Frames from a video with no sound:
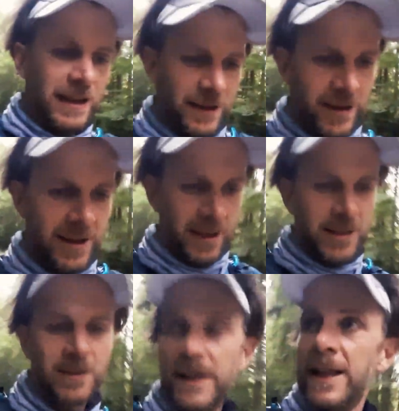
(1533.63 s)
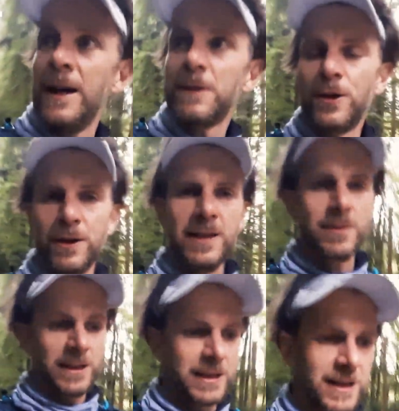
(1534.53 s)
Turned out so well. I'm curious
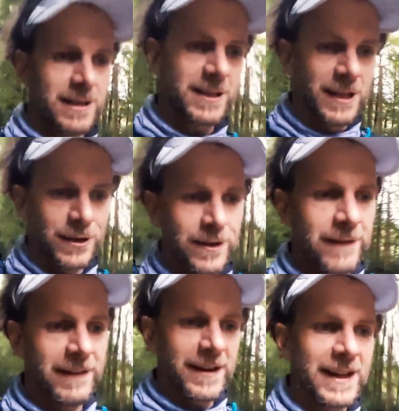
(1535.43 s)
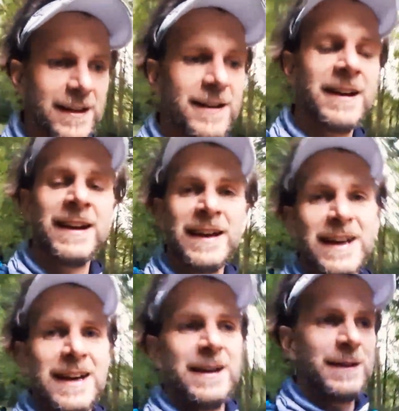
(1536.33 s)
what the others are doing where they are.
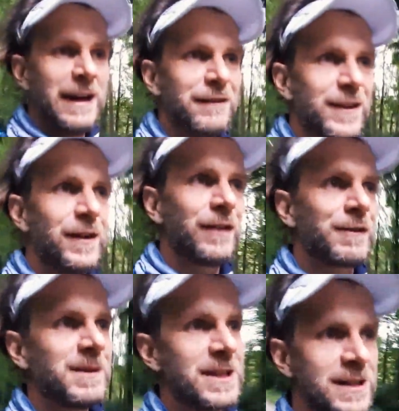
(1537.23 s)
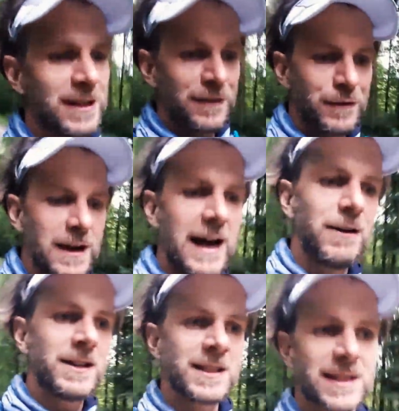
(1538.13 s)
I haven't heard from each other for
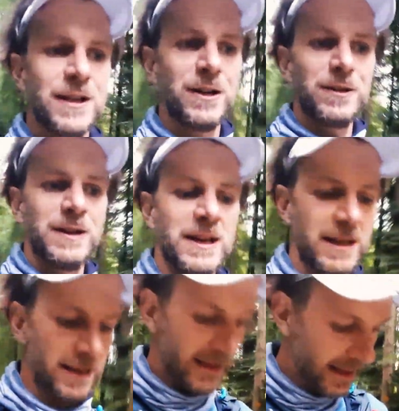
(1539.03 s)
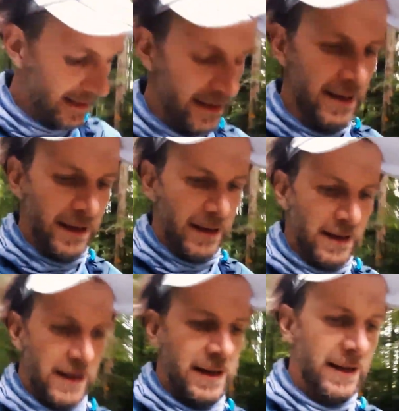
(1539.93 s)
hours, so yeah.
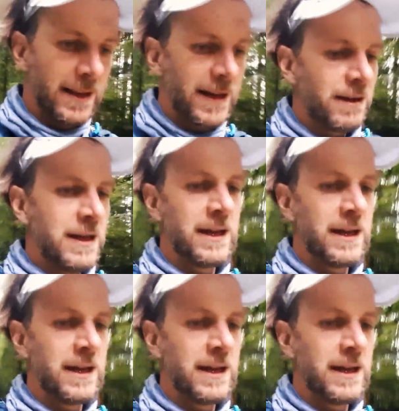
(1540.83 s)
And now